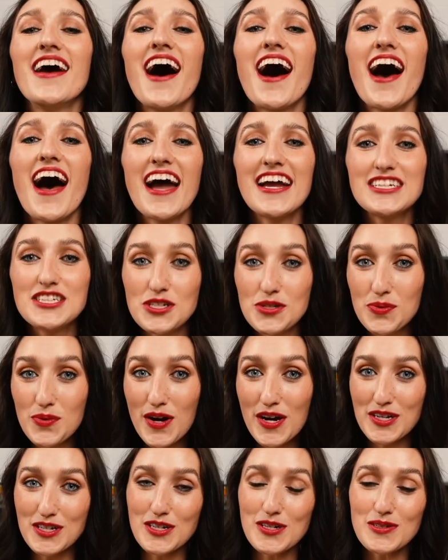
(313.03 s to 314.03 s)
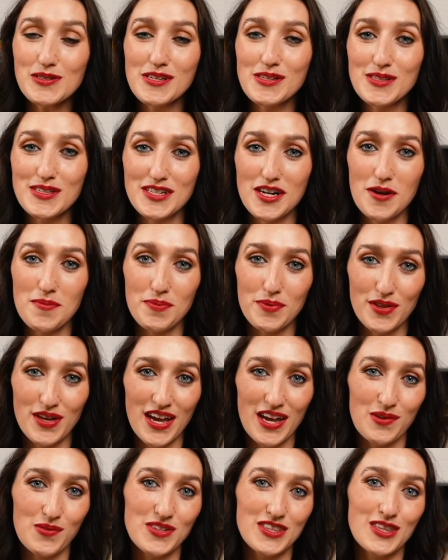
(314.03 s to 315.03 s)
I do want you to start
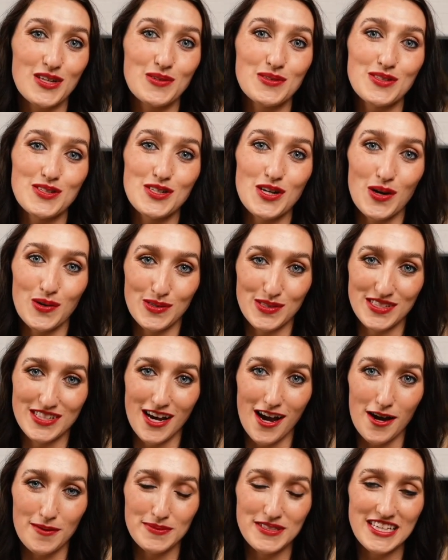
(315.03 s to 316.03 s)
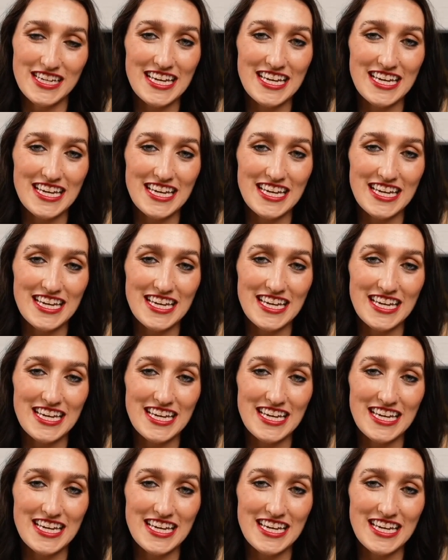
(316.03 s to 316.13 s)
playing with those toe stops.